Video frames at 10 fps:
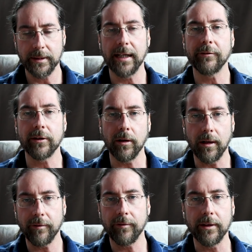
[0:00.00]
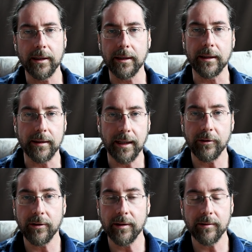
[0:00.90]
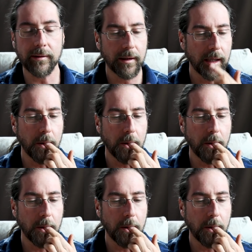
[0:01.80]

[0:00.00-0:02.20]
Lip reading: cover off and then attach this,